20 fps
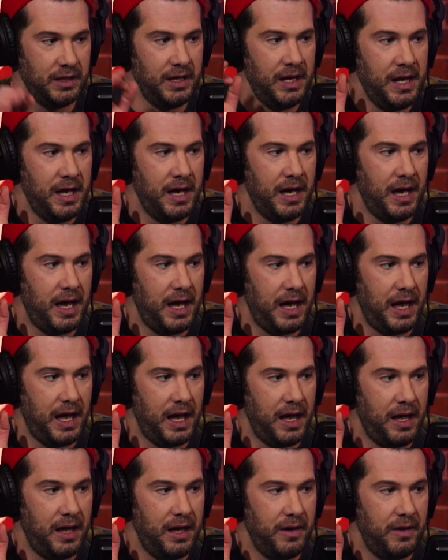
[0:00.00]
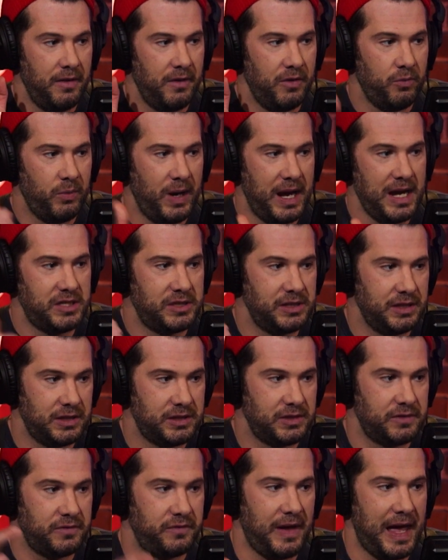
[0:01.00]
it,
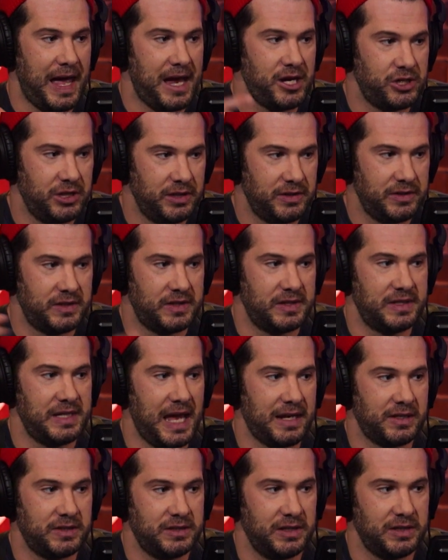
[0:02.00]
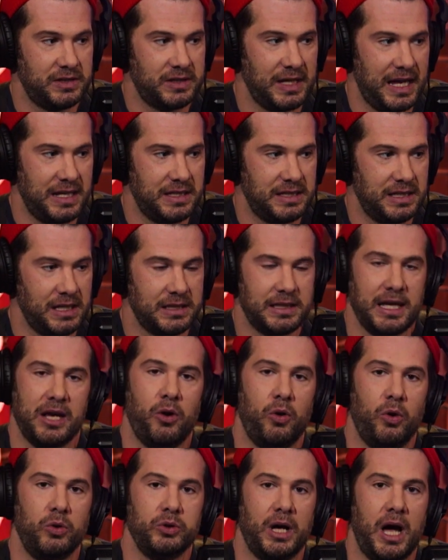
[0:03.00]
racists, fascists, sexists, and said that they
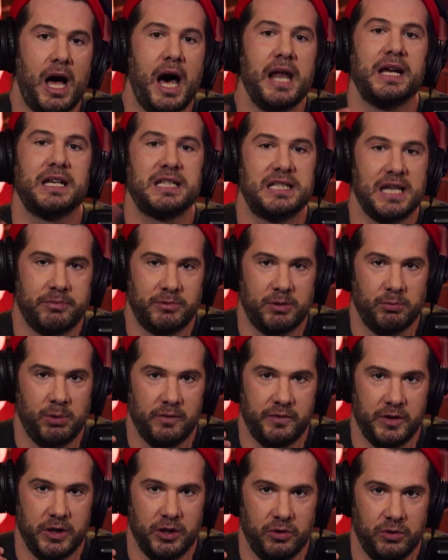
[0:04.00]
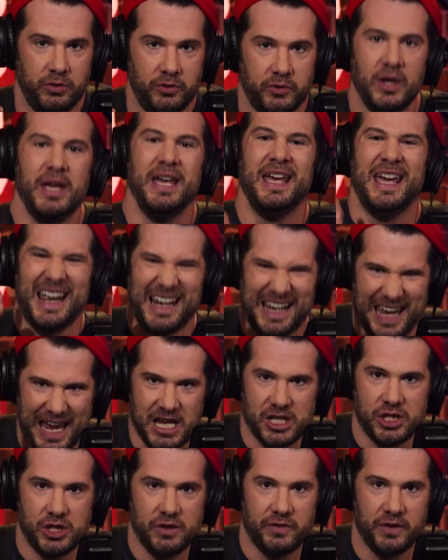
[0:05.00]
hold unacceptable views. In
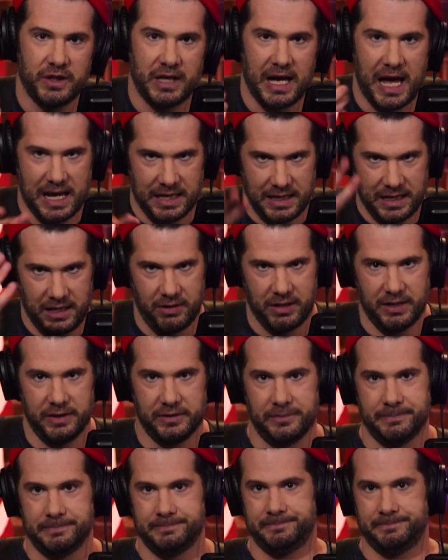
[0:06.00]
case you've forgotten, here he is.